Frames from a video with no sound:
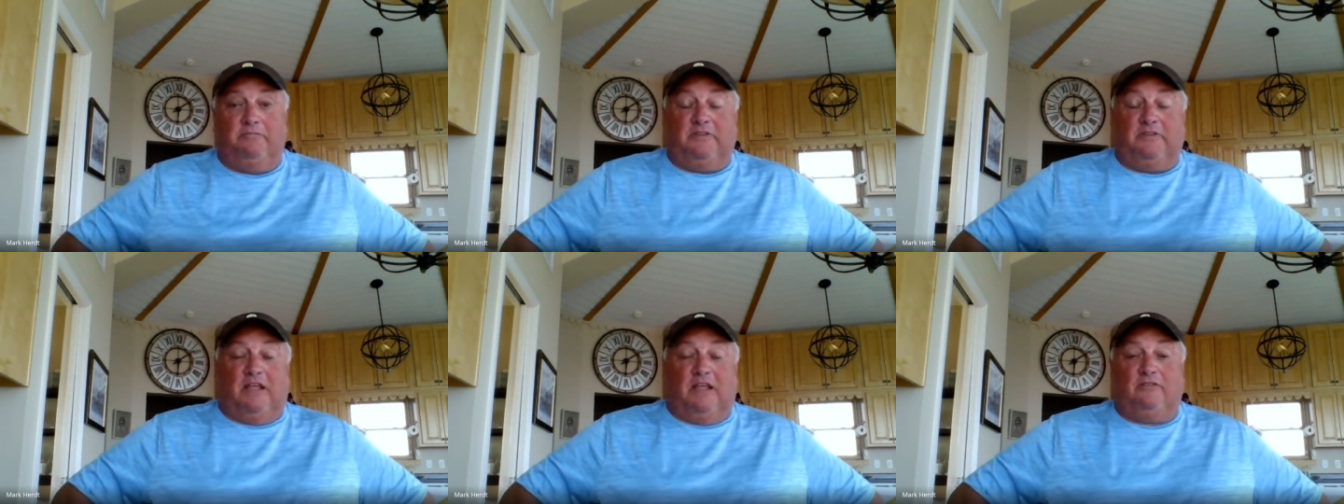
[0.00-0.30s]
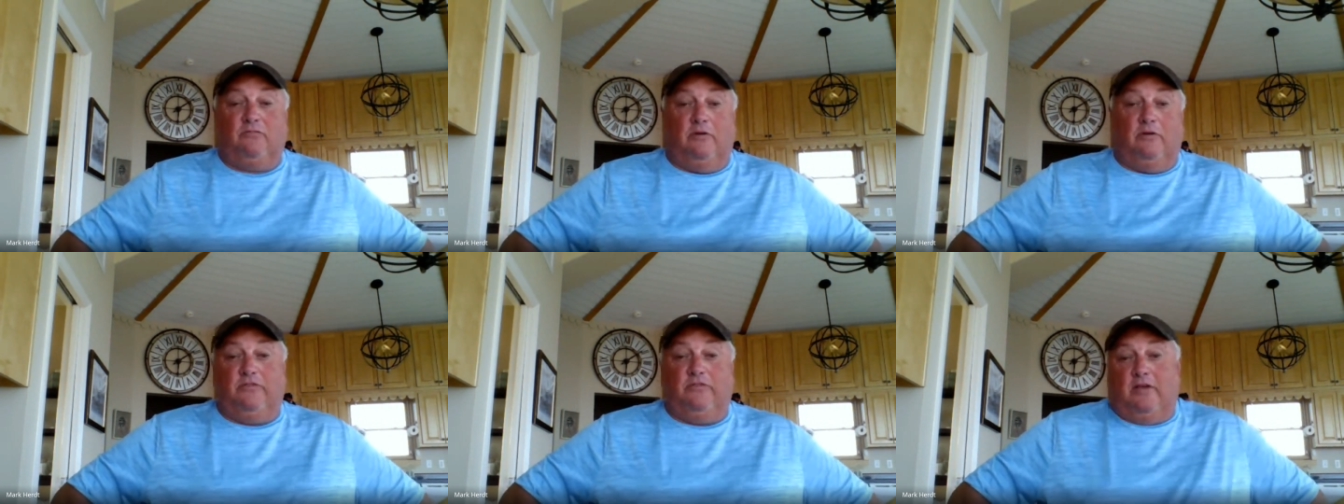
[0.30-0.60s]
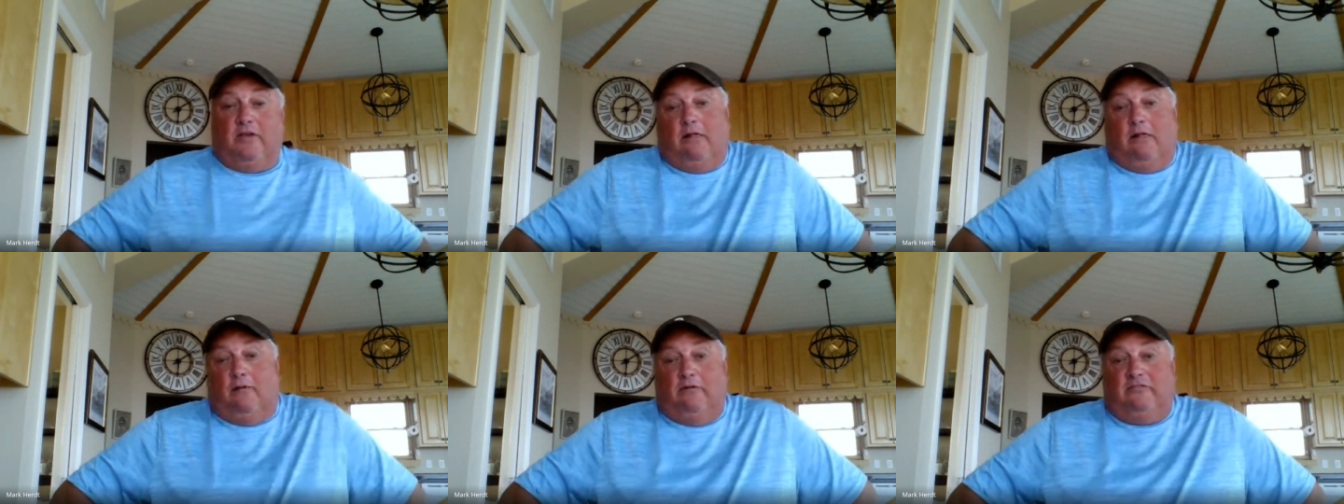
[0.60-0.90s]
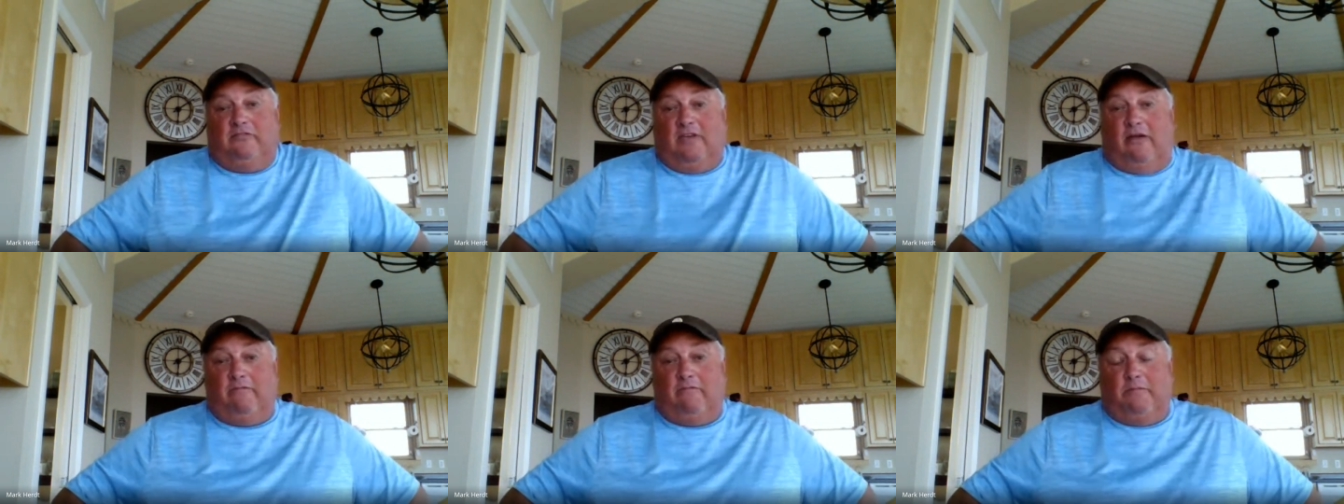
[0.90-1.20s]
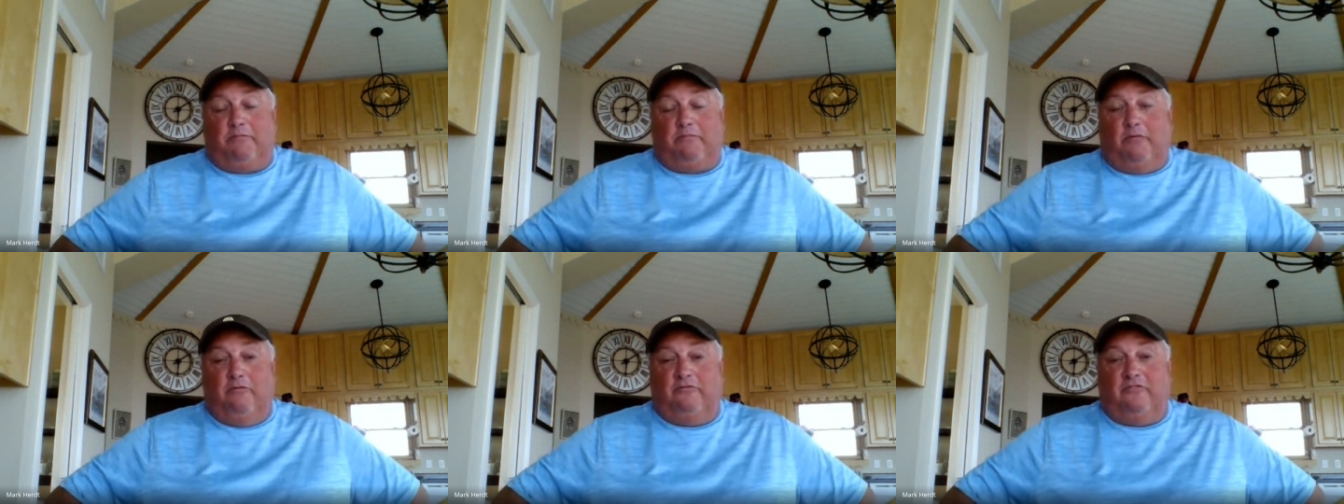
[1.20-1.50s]
But that's one thing I always had
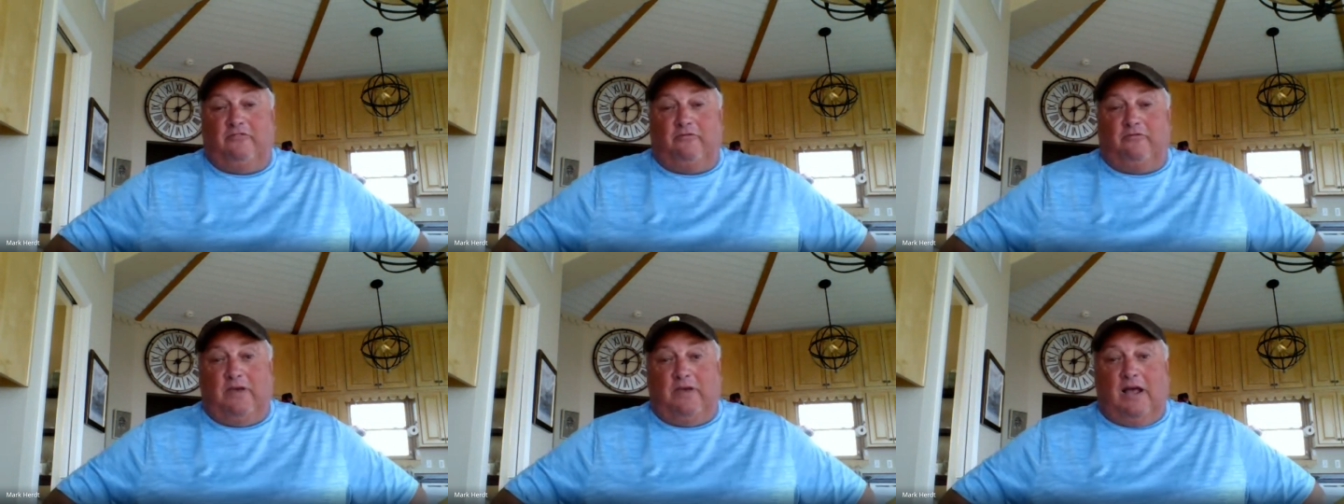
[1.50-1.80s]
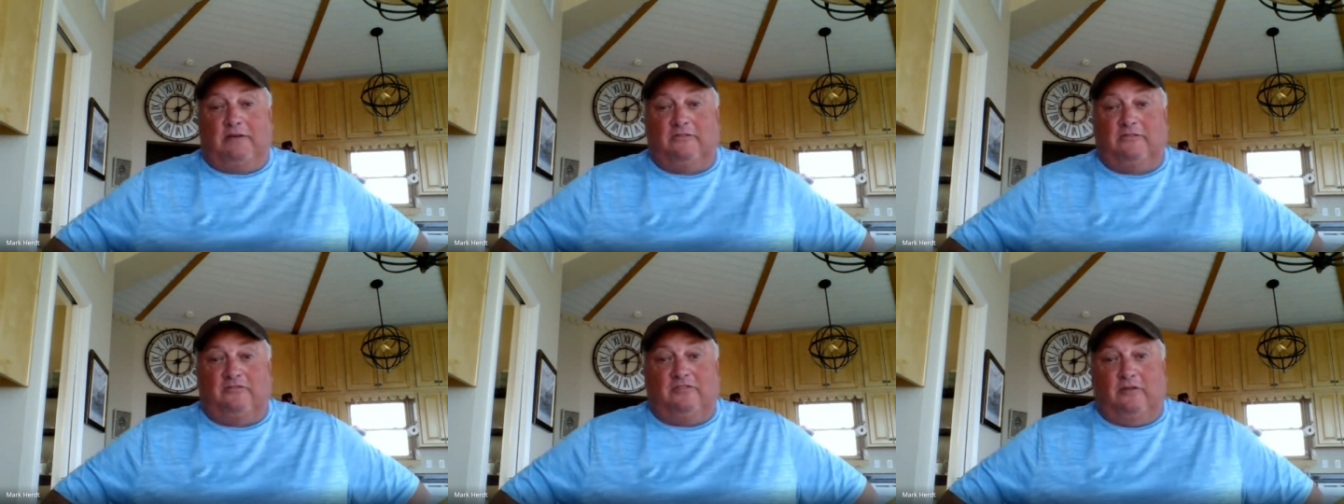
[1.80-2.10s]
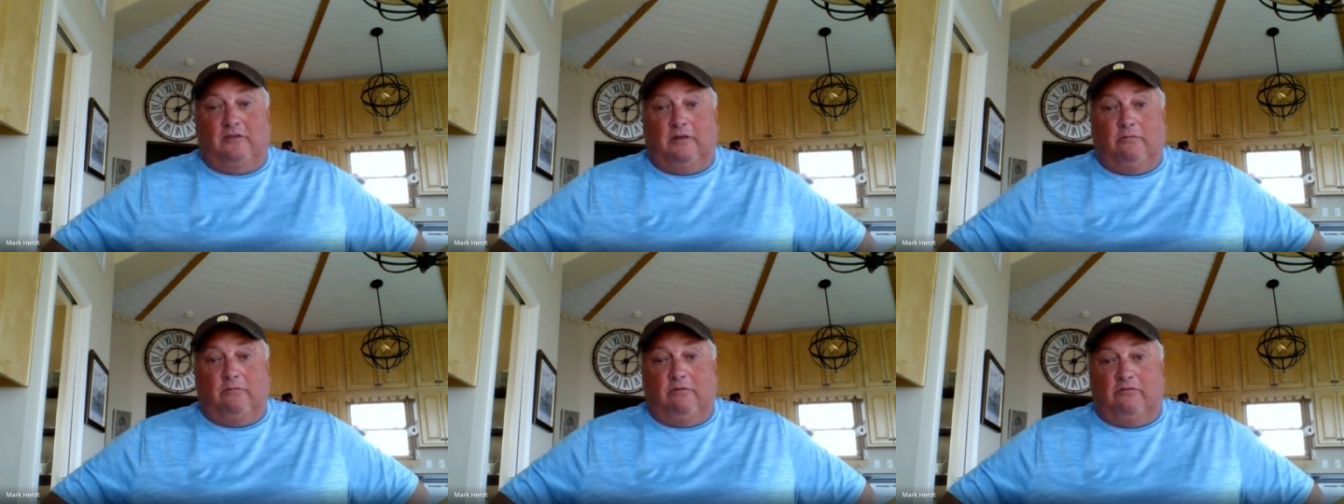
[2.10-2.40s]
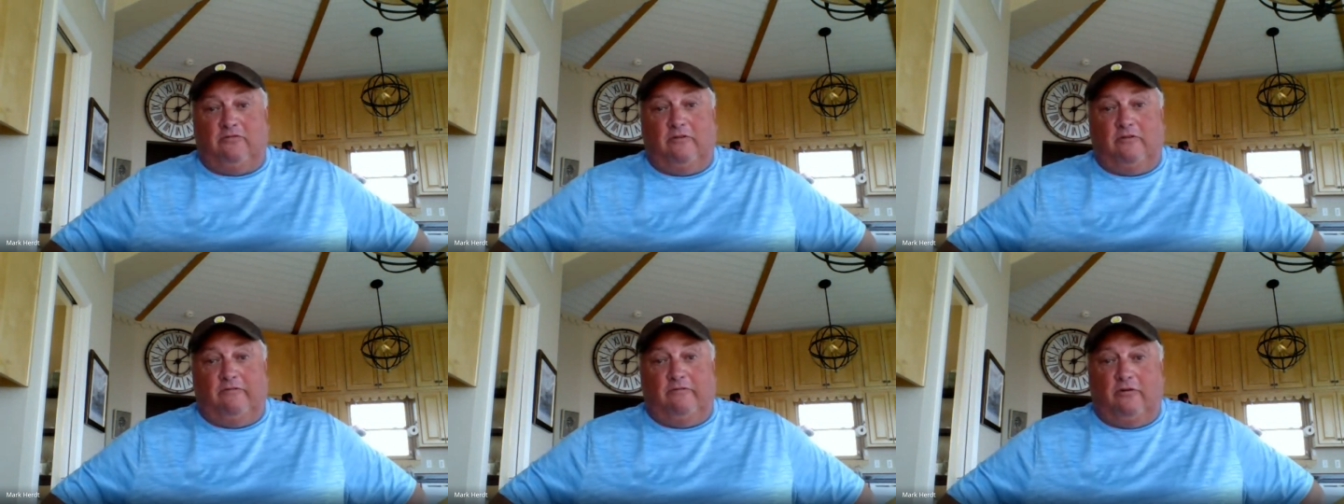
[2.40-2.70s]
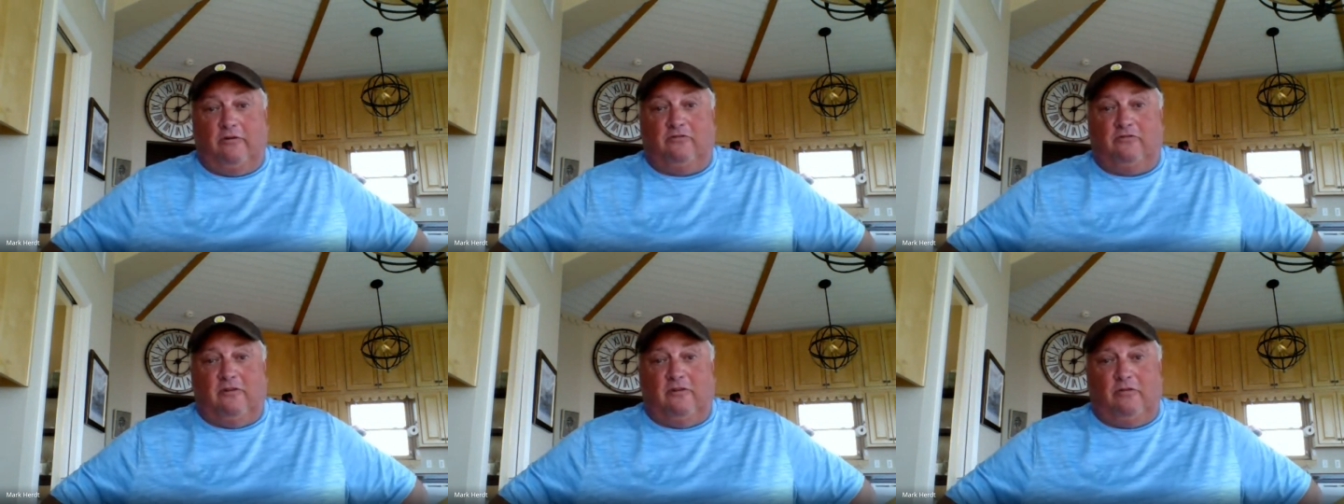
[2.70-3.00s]
with Bruce is we got to see the original
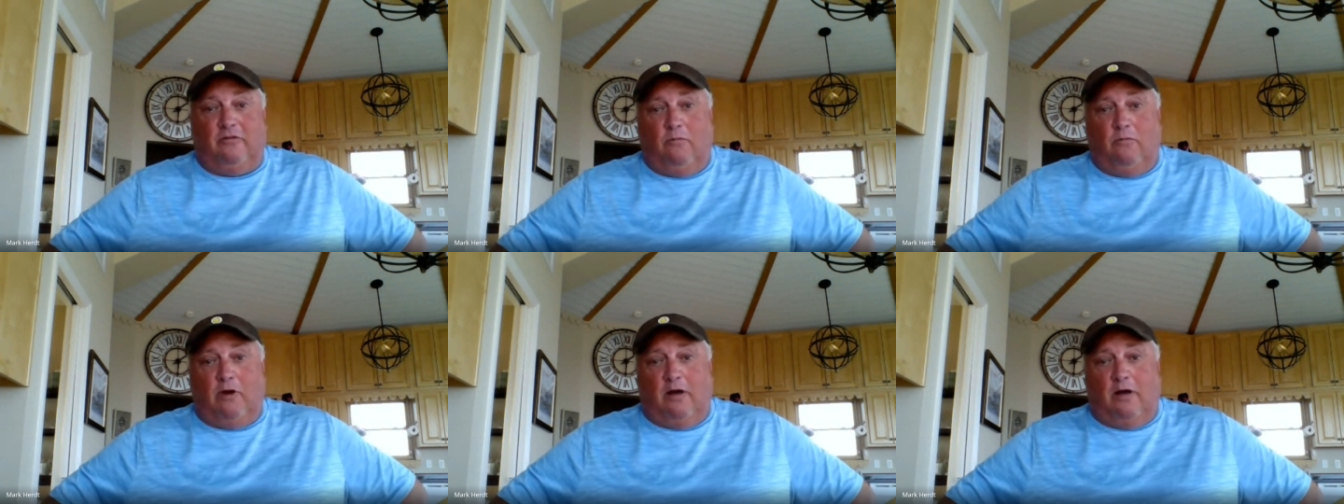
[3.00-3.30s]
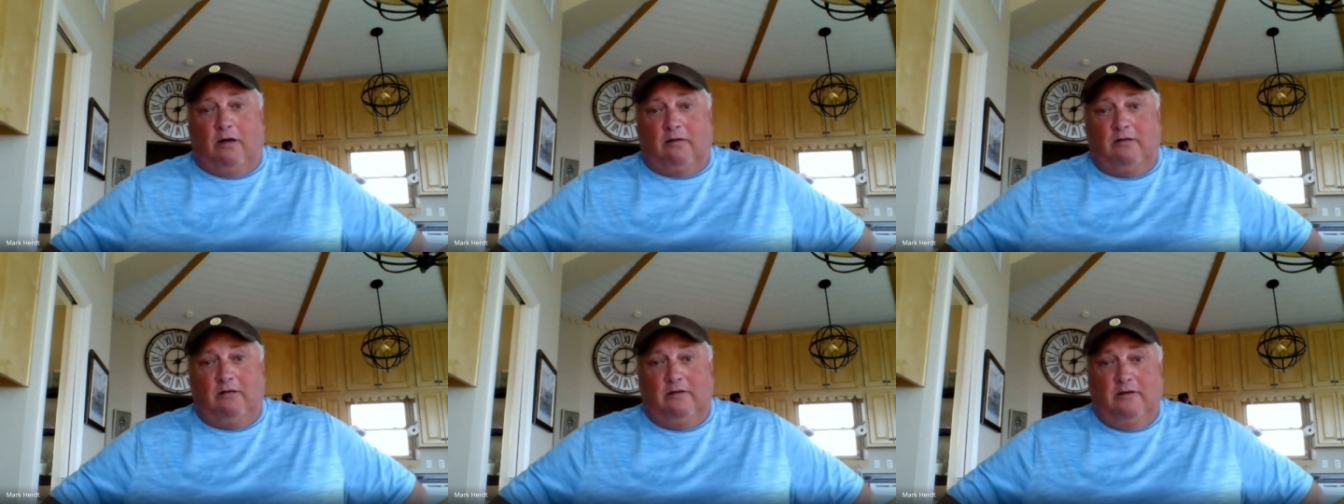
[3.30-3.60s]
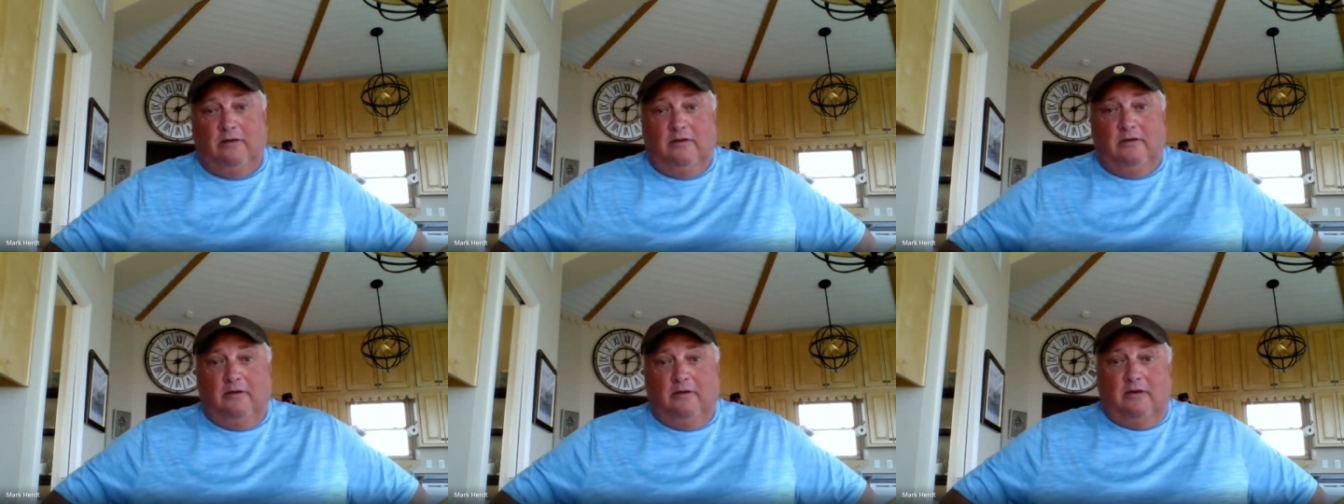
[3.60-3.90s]
version of the wall,